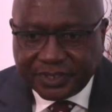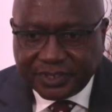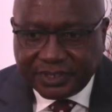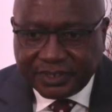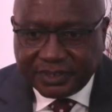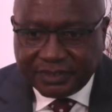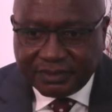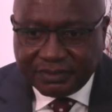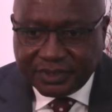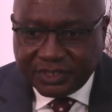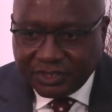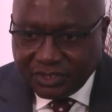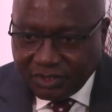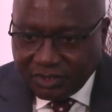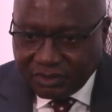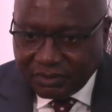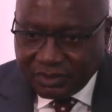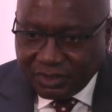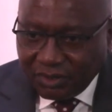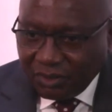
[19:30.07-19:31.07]
We
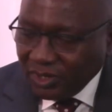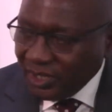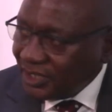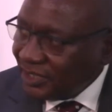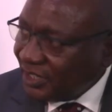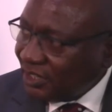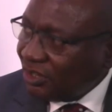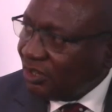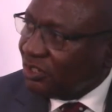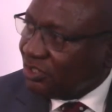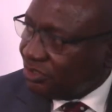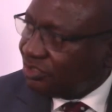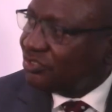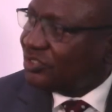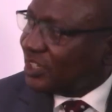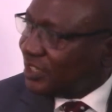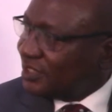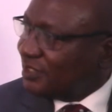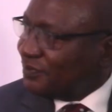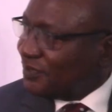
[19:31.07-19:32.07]
call it the
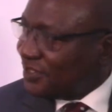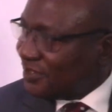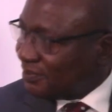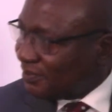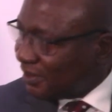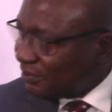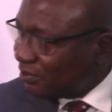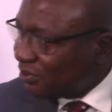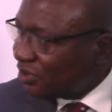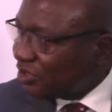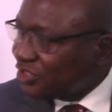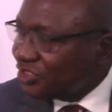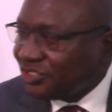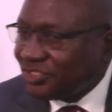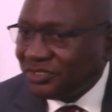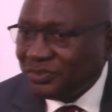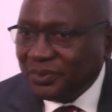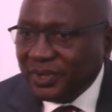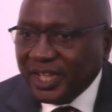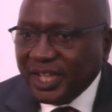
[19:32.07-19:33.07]
constructivism approach,
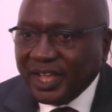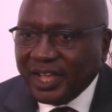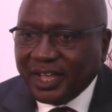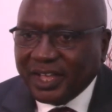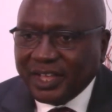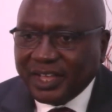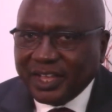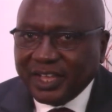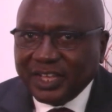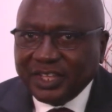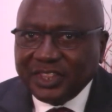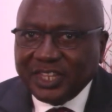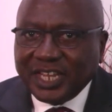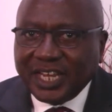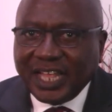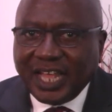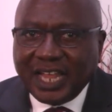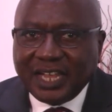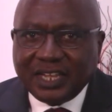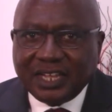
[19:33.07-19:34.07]
where the
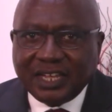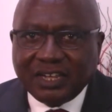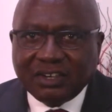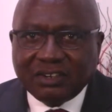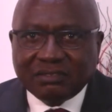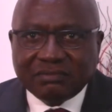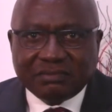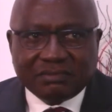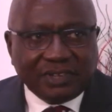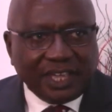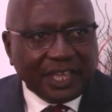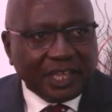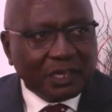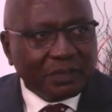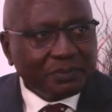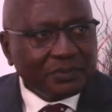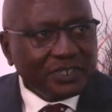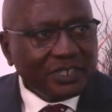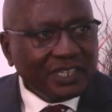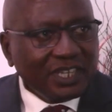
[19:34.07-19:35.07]
learner
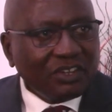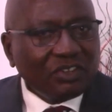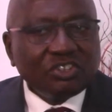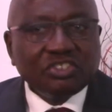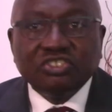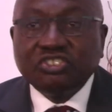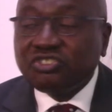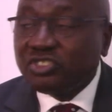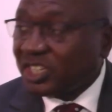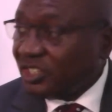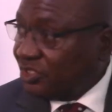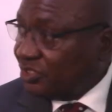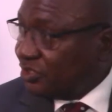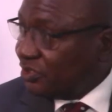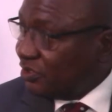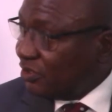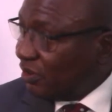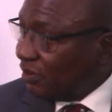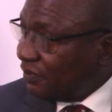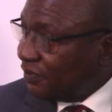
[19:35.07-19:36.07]
helps in the construction
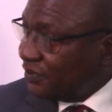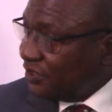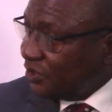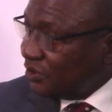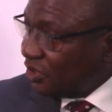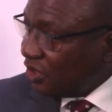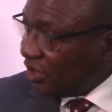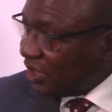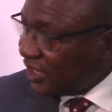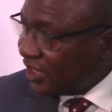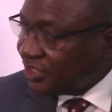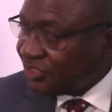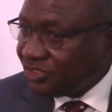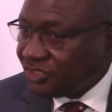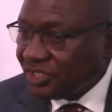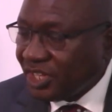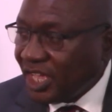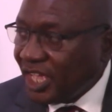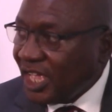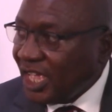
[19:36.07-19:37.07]
of new knowledge
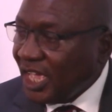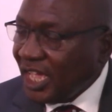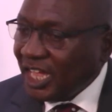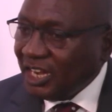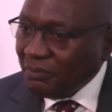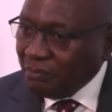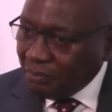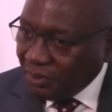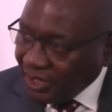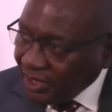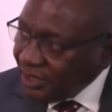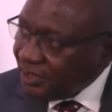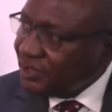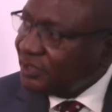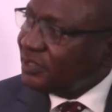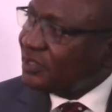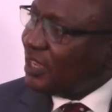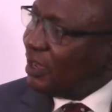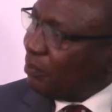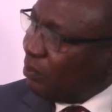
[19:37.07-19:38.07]
and
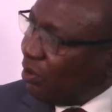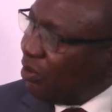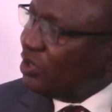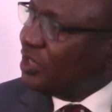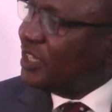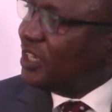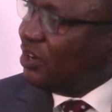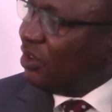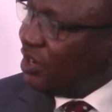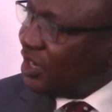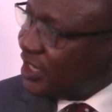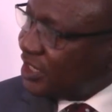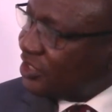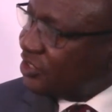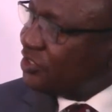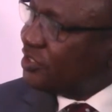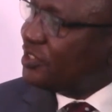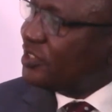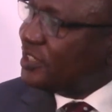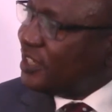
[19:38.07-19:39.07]
builds upon the knowledge
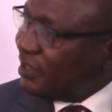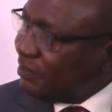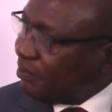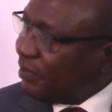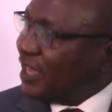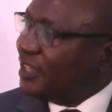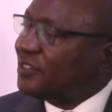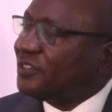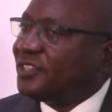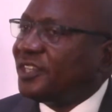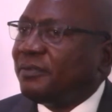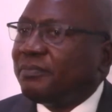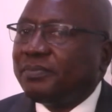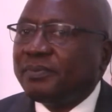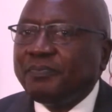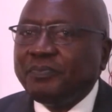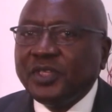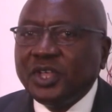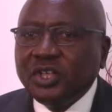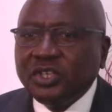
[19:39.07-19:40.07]
step by step.
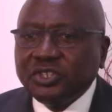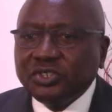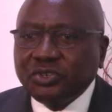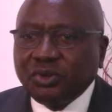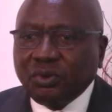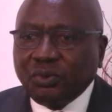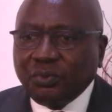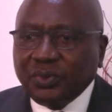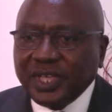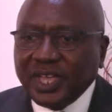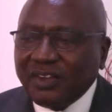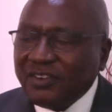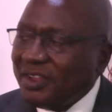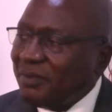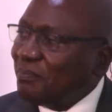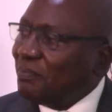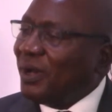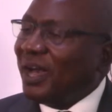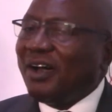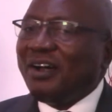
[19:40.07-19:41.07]
So we are
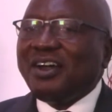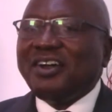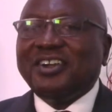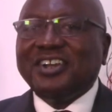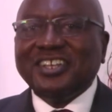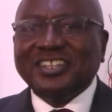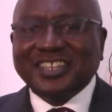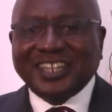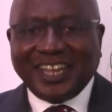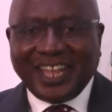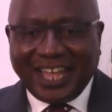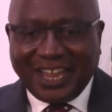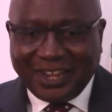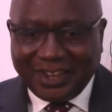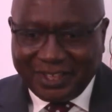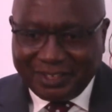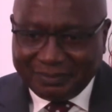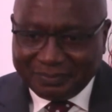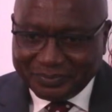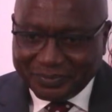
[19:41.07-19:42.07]
empowering the
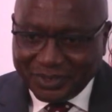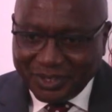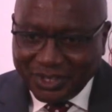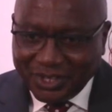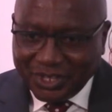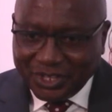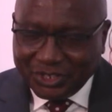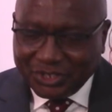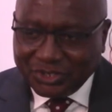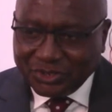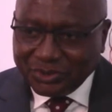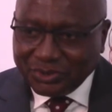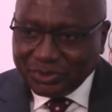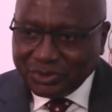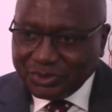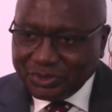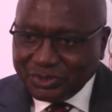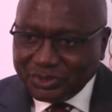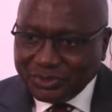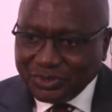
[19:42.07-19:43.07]
learner to
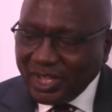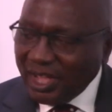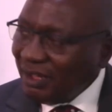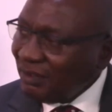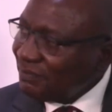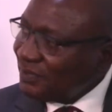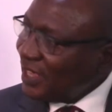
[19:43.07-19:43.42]
have that